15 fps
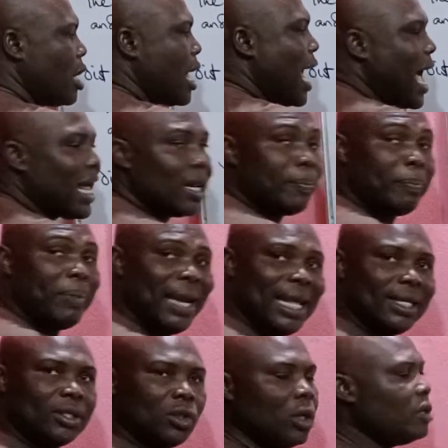And
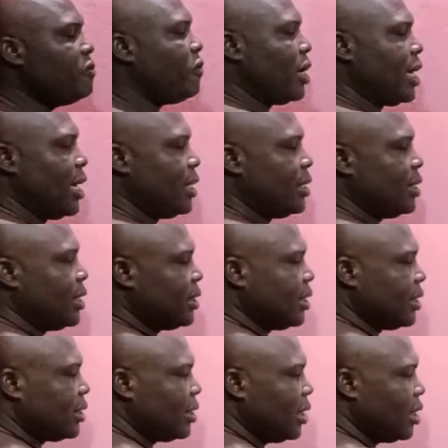please don't forget, this
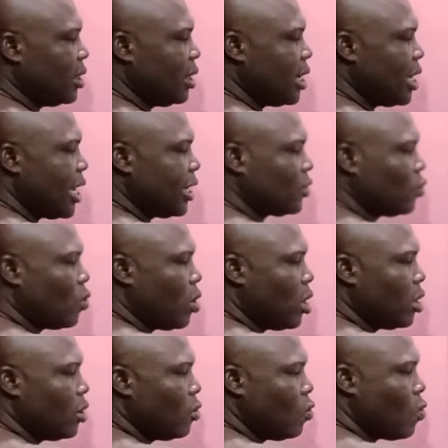is still
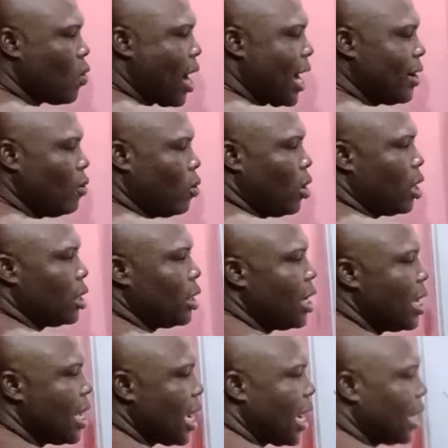x1 y1
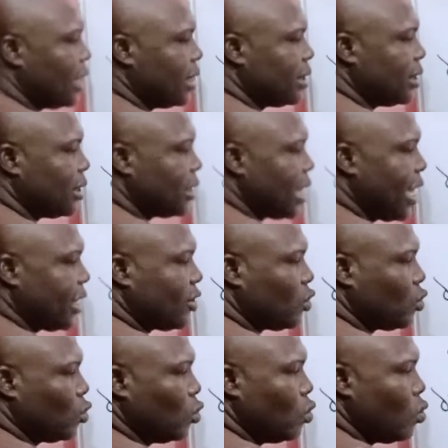and this is
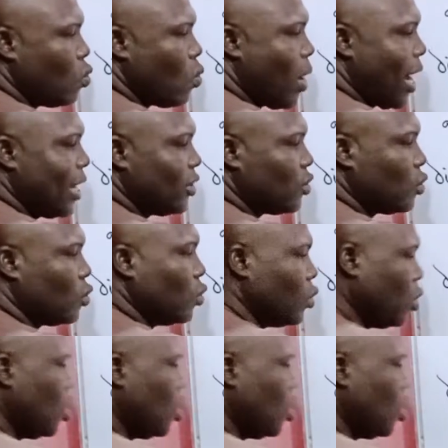x2 y2.